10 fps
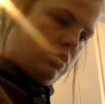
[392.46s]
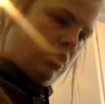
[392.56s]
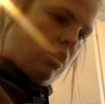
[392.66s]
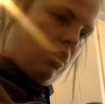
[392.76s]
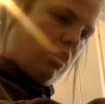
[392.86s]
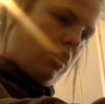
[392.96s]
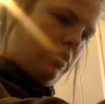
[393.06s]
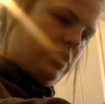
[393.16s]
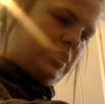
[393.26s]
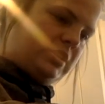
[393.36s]
All
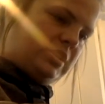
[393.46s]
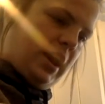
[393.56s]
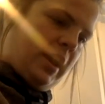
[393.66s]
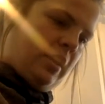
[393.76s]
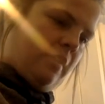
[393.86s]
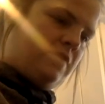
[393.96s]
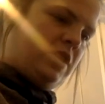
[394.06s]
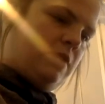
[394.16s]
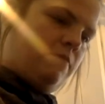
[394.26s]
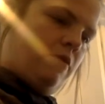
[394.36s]
on this side of
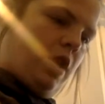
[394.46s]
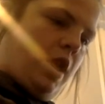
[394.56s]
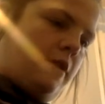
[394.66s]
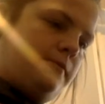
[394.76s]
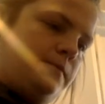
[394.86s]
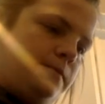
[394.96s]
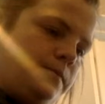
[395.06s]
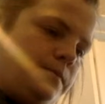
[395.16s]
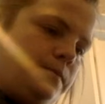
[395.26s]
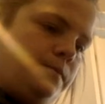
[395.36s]
the bread.
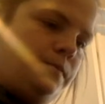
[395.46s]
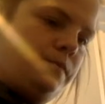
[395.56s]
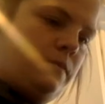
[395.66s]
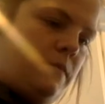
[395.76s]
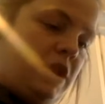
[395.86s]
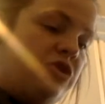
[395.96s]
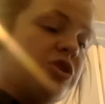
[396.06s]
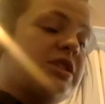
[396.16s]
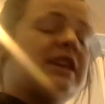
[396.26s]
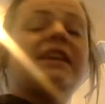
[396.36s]
Make sure
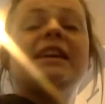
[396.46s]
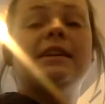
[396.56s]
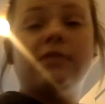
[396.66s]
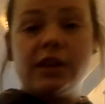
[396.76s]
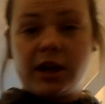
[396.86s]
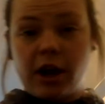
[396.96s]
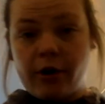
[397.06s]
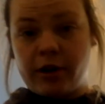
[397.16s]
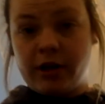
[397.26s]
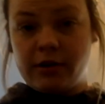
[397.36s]
it's evenly
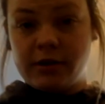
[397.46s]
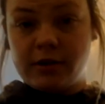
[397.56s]
coated.